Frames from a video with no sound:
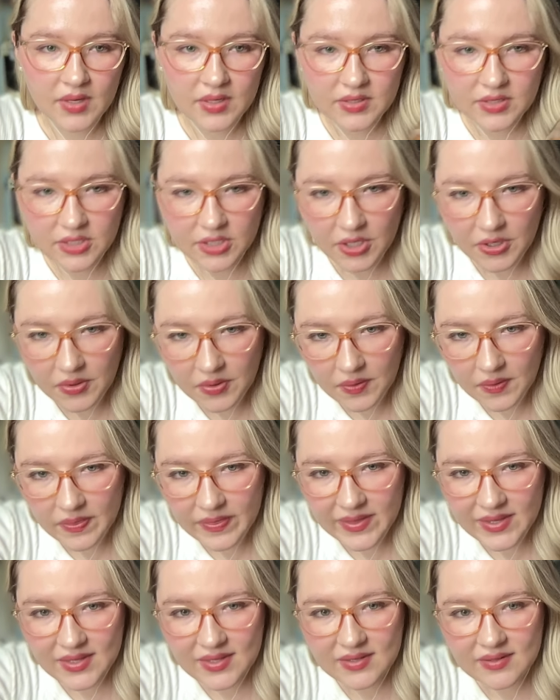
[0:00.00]
So,
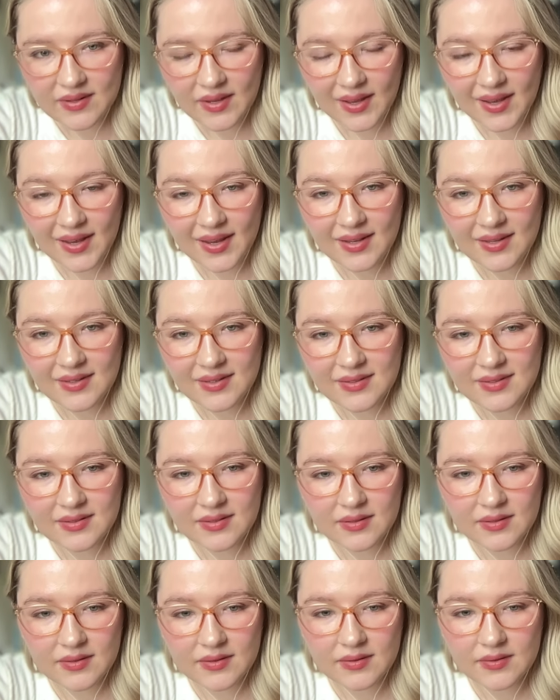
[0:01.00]
this has
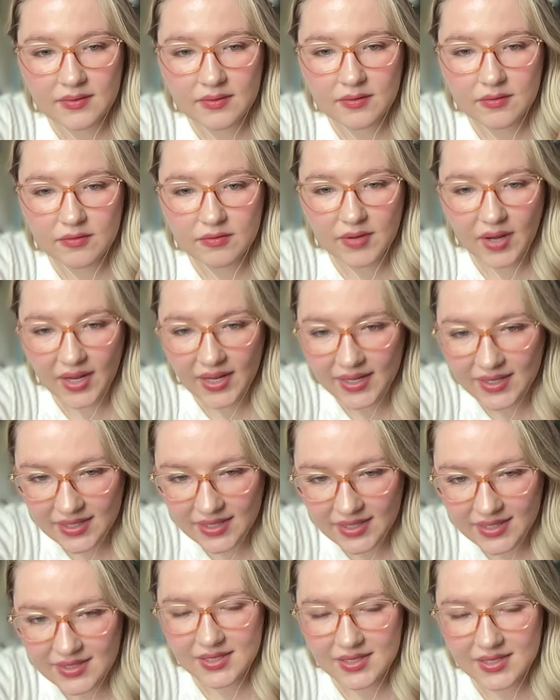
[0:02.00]

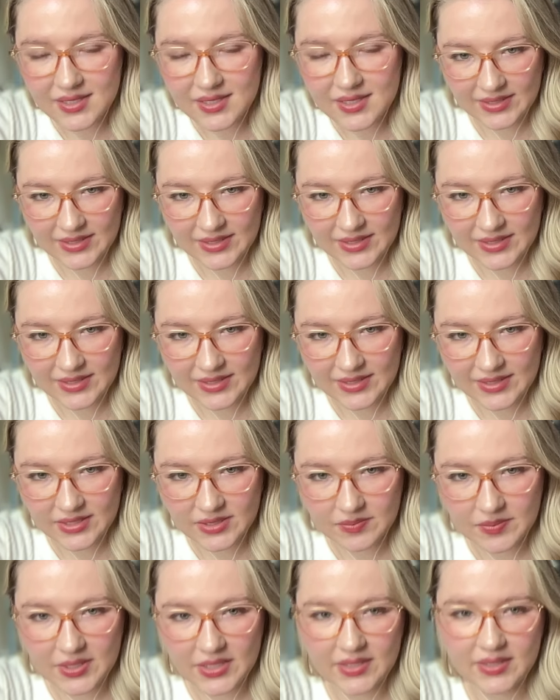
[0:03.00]
violet and
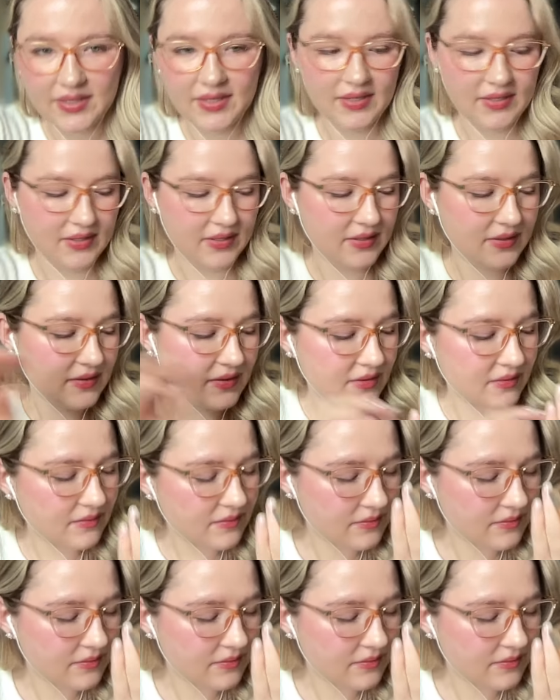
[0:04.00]
jasmine in it.